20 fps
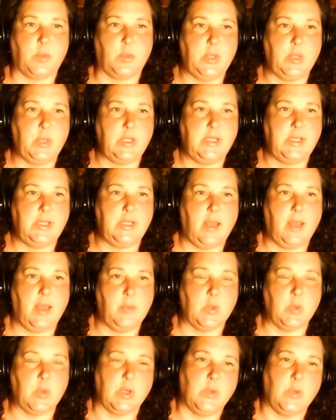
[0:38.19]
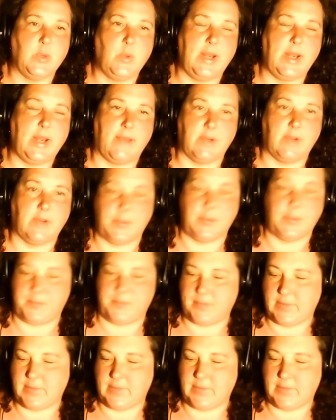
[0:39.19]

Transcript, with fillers: book club or whatever.